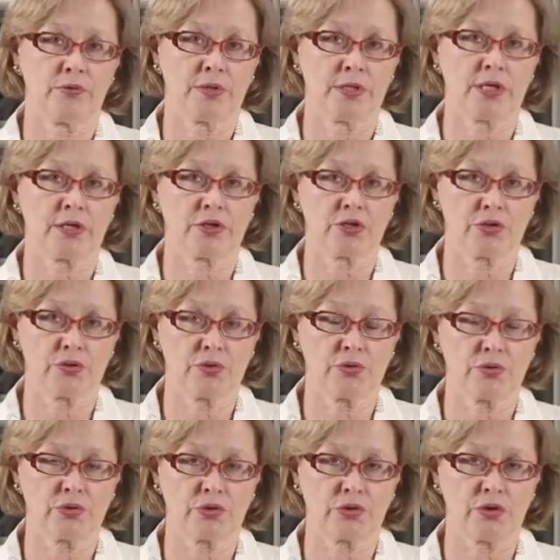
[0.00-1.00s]
your induction
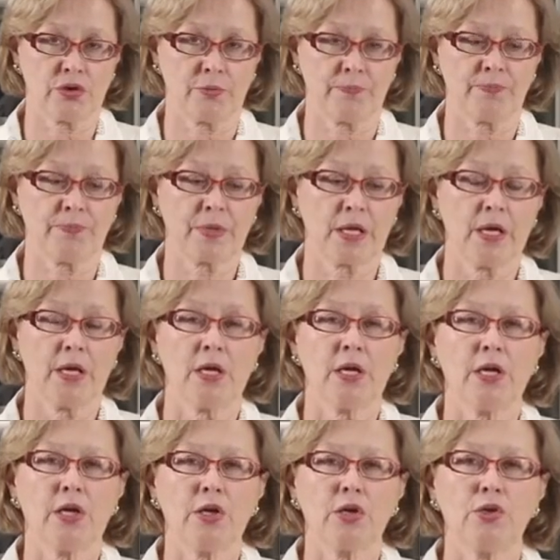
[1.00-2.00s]
cooktop.
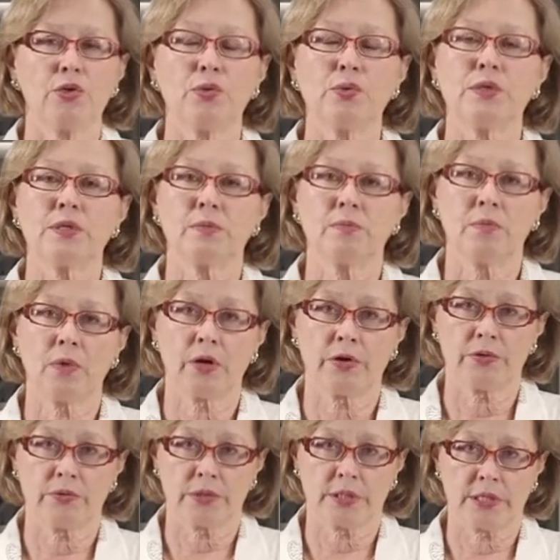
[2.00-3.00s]
Use a
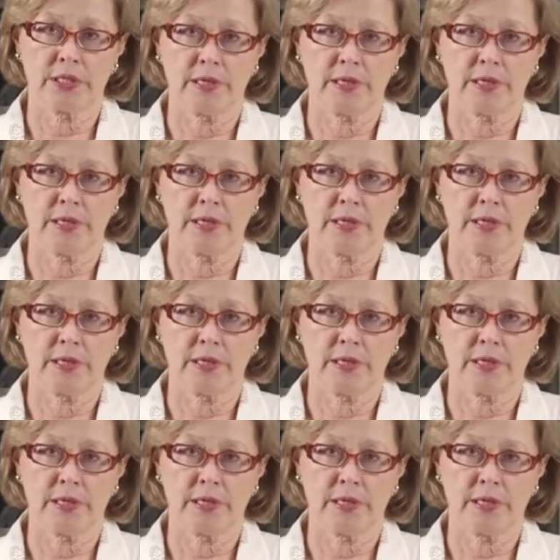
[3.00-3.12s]
moderate